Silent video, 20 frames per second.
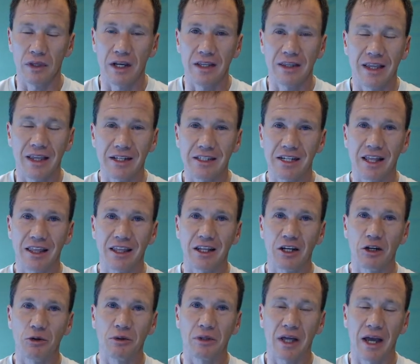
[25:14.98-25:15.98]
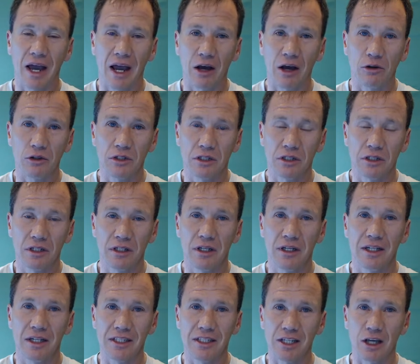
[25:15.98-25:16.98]
That has nothing to do with the house
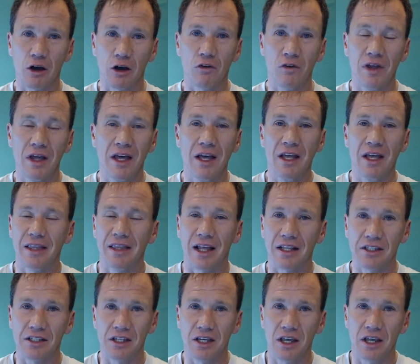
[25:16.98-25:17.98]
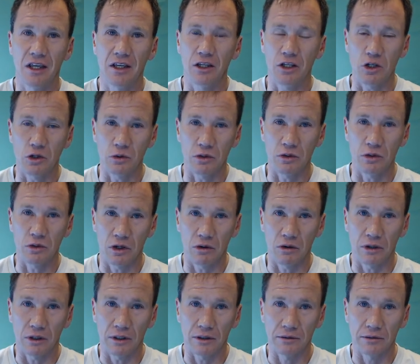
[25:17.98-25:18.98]
itself. That's you as an
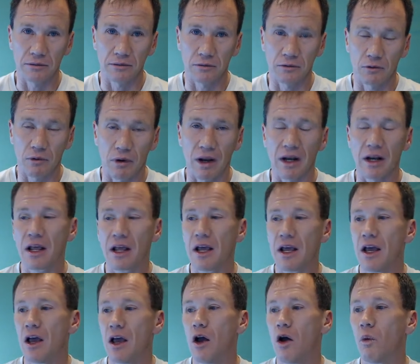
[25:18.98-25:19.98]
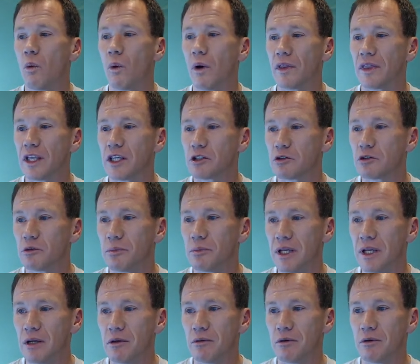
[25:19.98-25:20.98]
owner, right? What this would
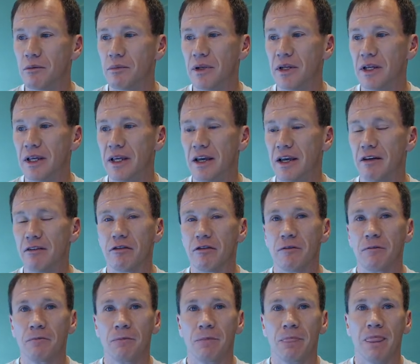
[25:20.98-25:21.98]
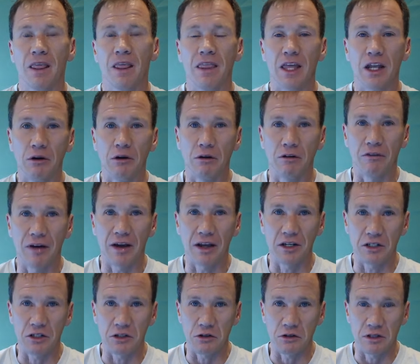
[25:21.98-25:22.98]
be if they
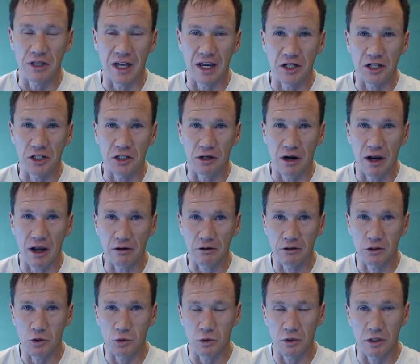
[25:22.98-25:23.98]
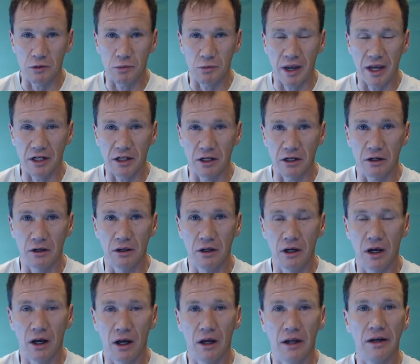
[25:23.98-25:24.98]
notified you that your house was painted
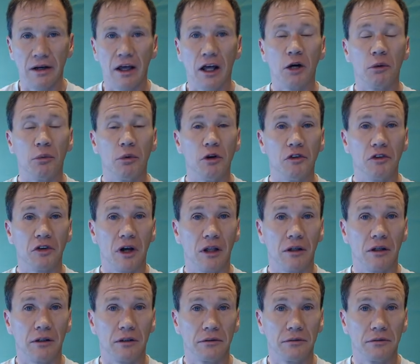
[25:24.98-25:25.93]
an unapproved color.